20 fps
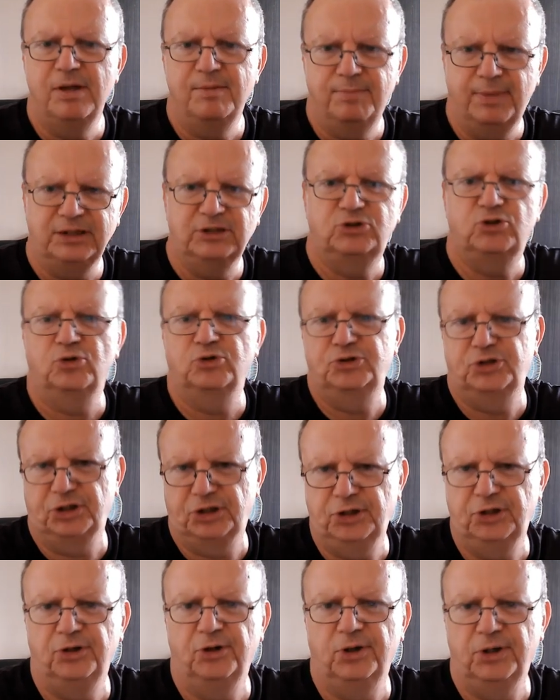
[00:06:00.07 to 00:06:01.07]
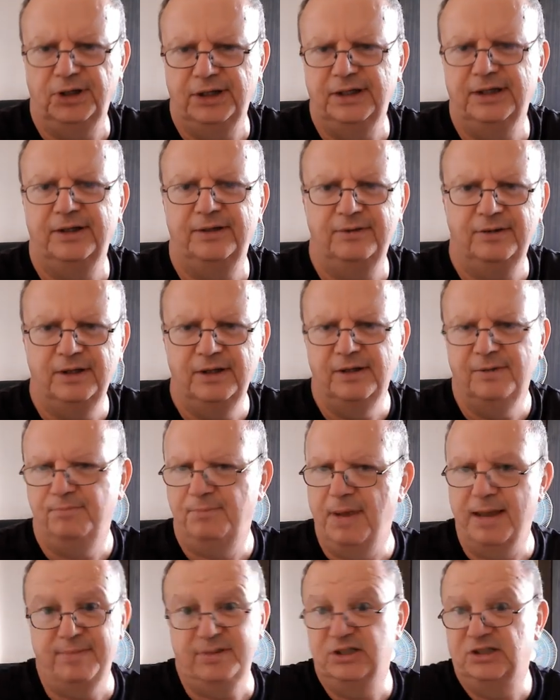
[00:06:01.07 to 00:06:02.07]
my Social Security and
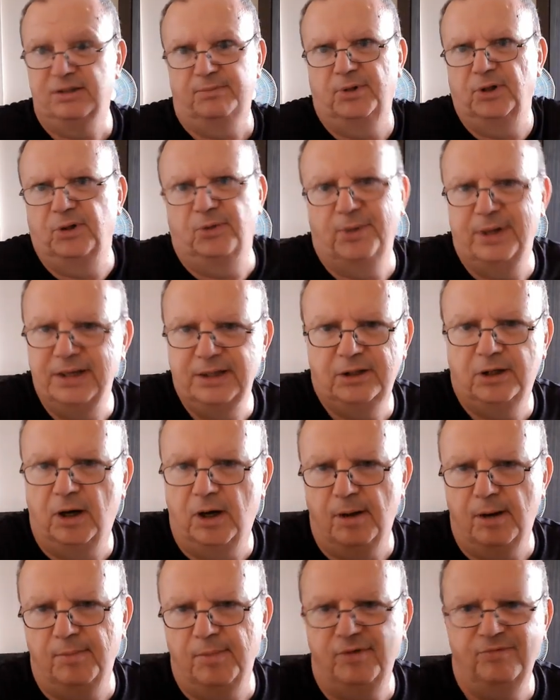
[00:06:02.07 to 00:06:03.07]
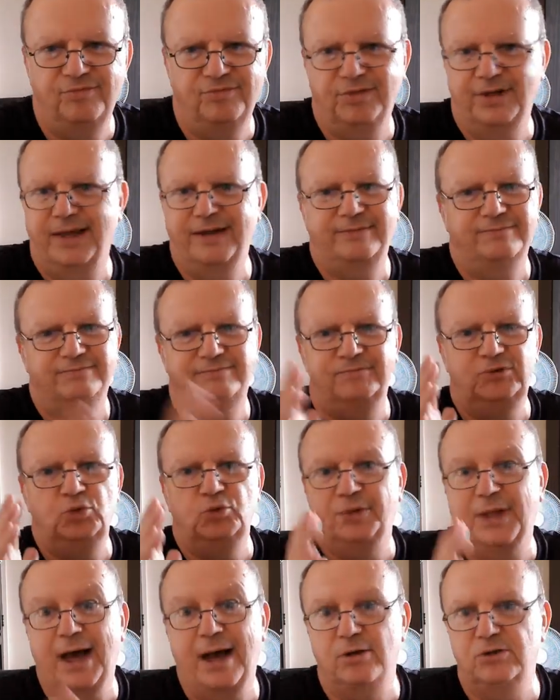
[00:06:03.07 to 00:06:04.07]
maybe some other income of like
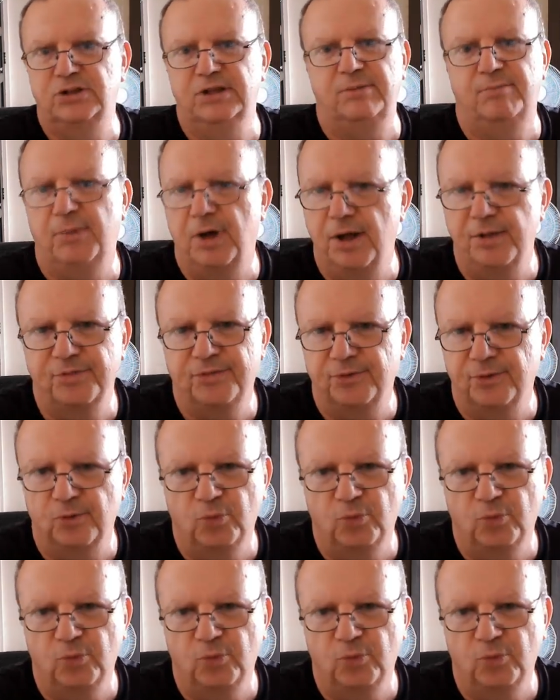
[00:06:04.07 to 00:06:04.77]
$2,000 a month or